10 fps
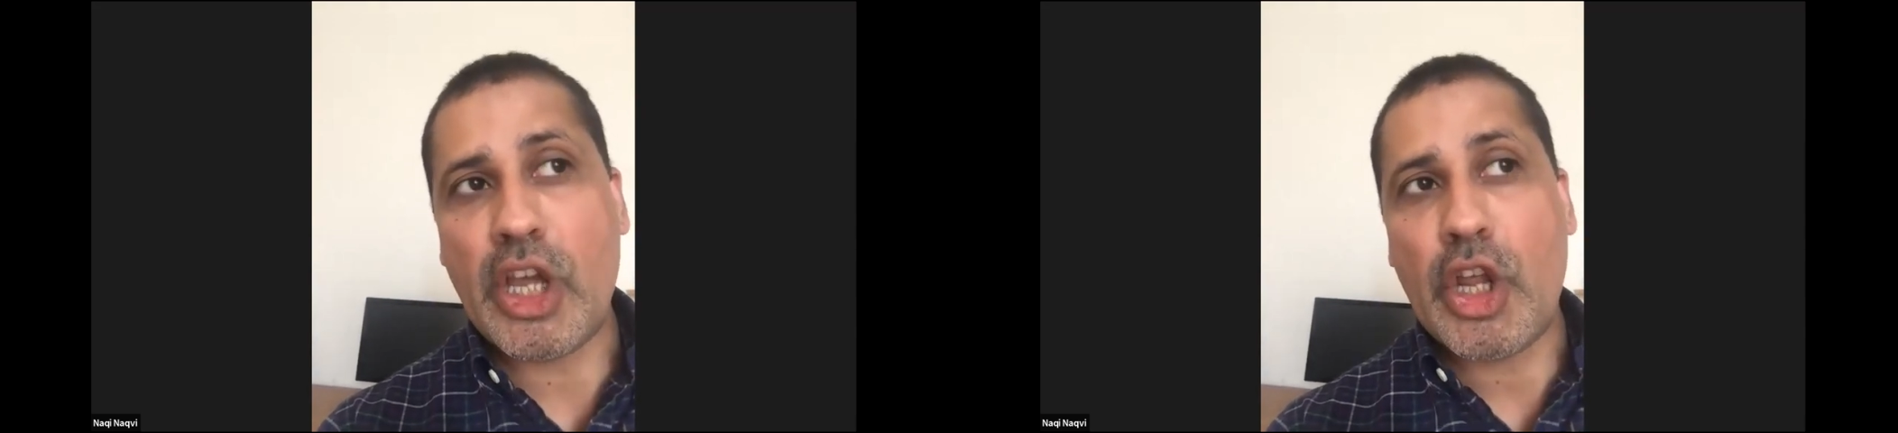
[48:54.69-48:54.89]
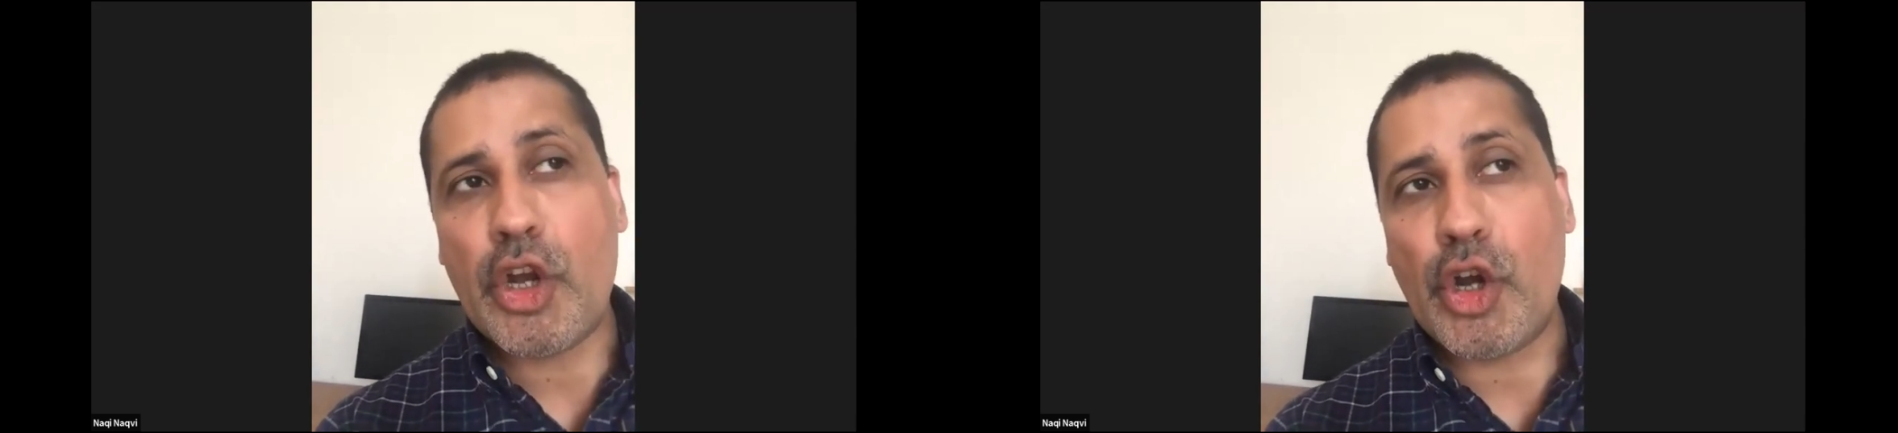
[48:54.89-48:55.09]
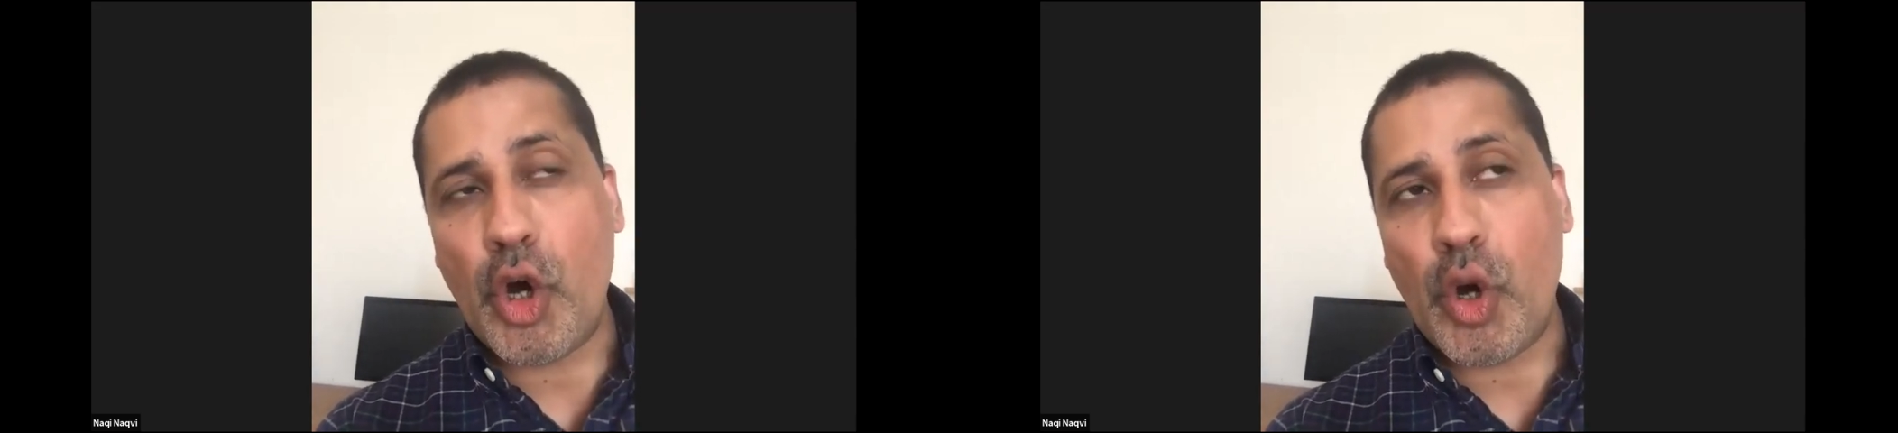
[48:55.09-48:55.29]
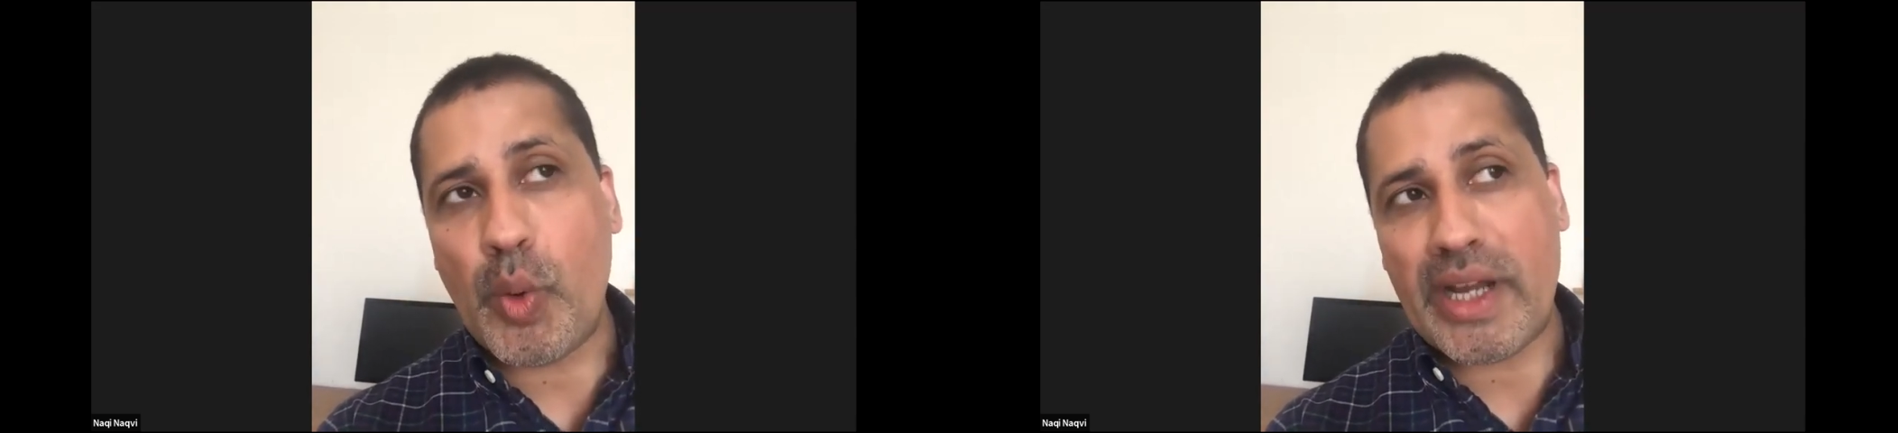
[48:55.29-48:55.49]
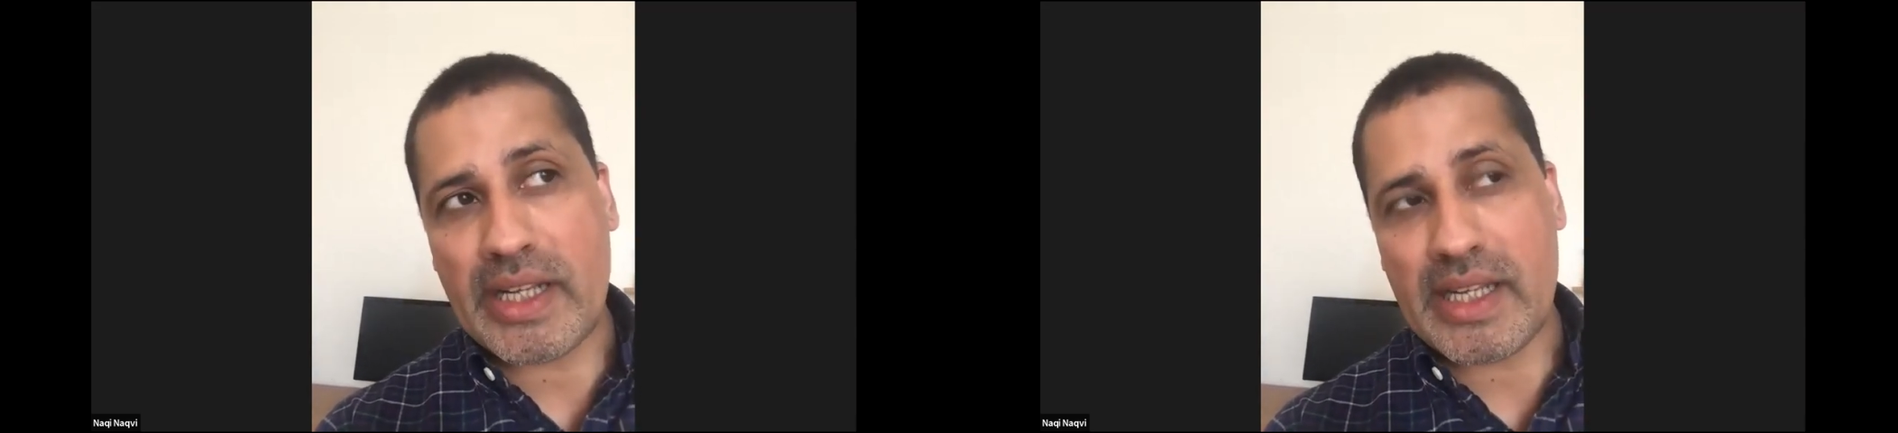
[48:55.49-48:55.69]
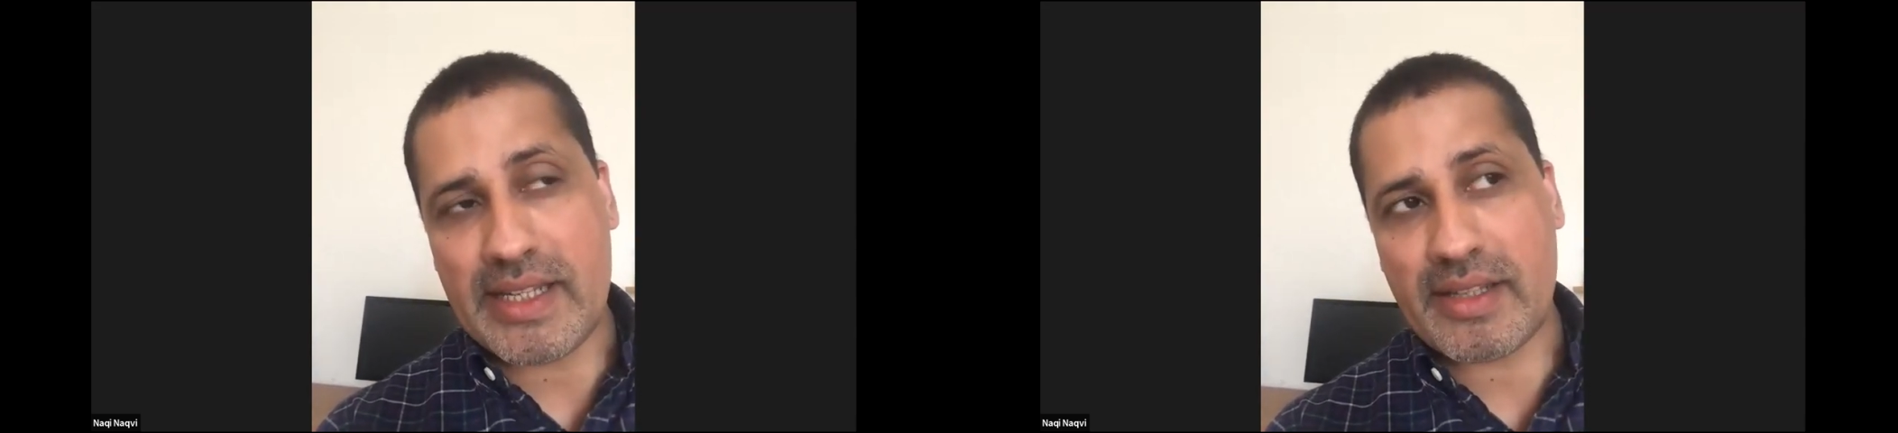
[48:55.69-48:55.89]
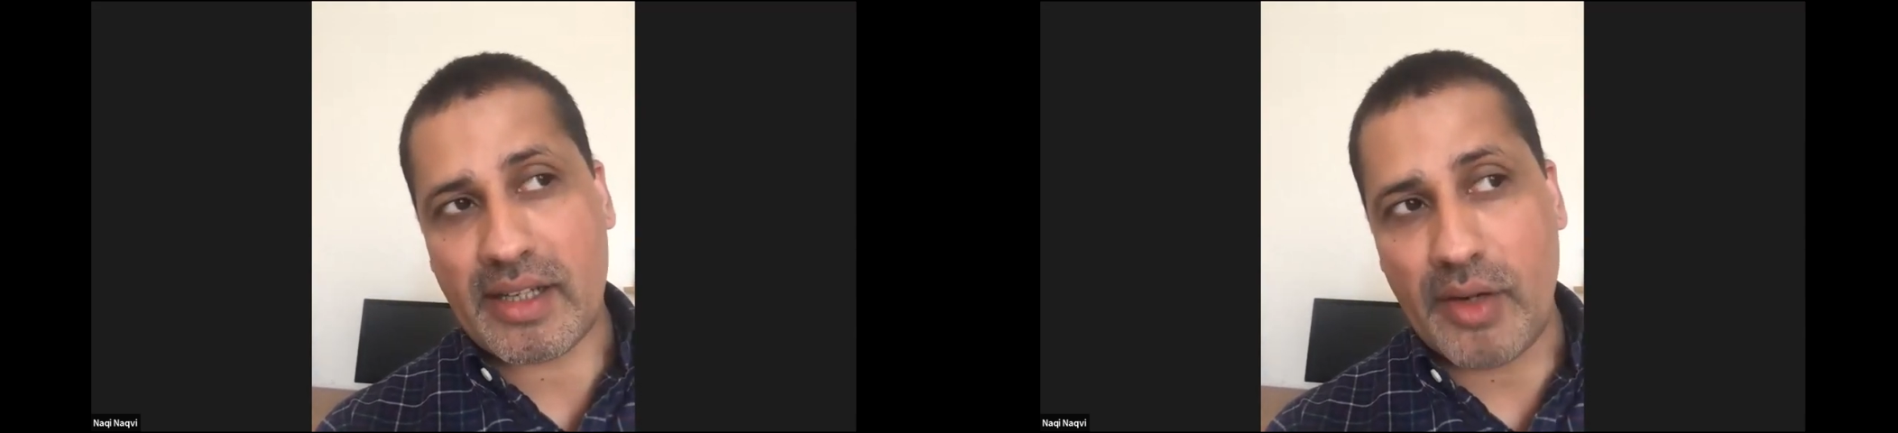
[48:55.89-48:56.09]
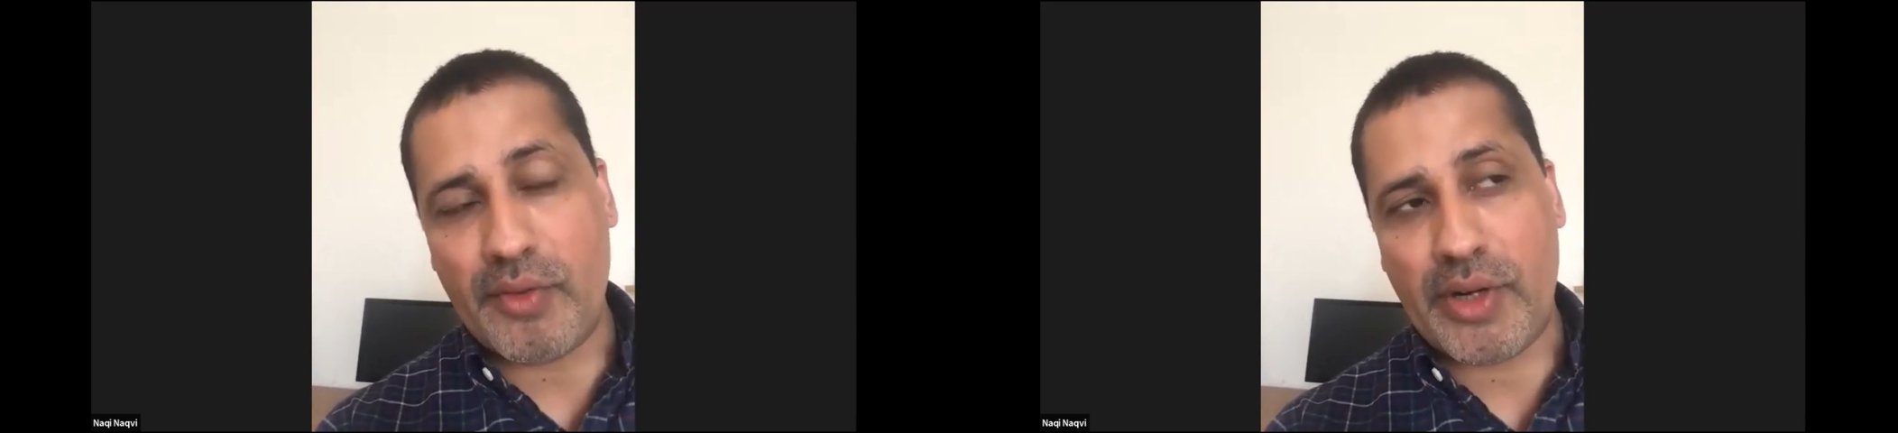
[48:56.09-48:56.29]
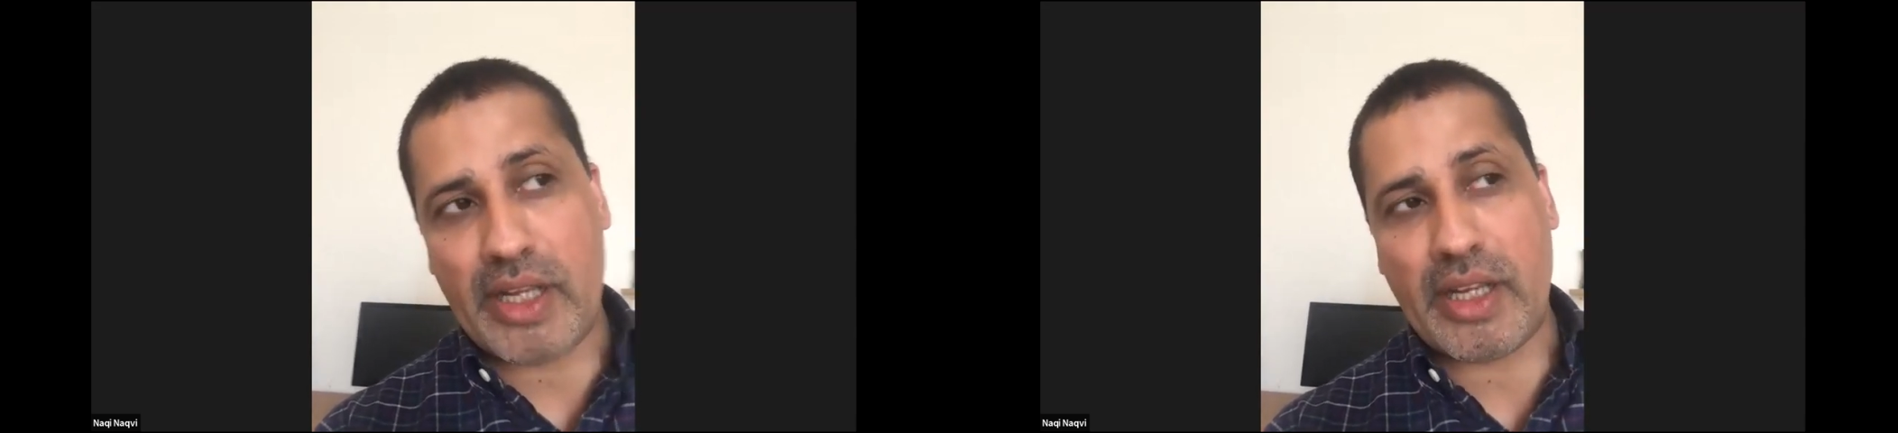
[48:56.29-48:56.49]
Currently, no one